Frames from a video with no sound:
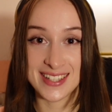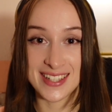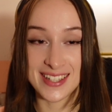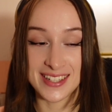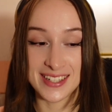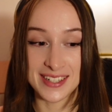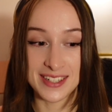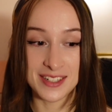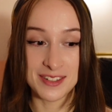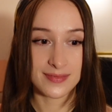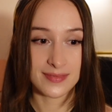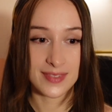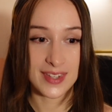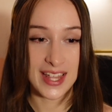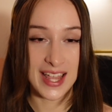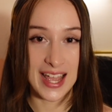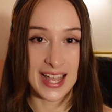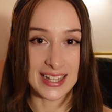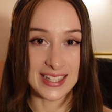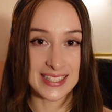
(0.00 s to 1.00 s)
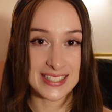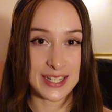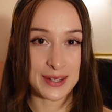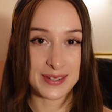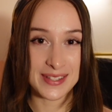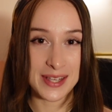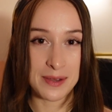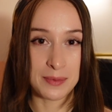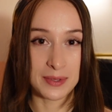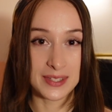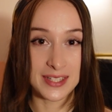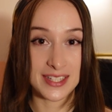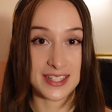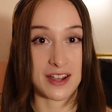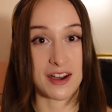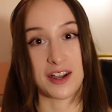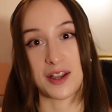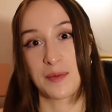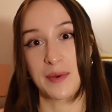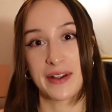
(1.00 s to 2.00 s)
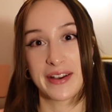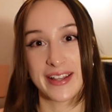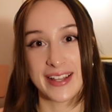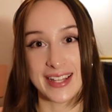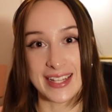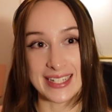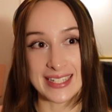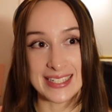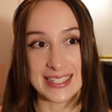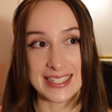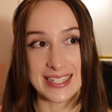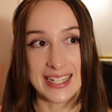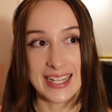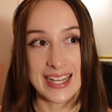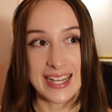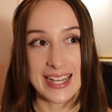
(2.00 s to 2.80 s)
then at least I was able to talk about it and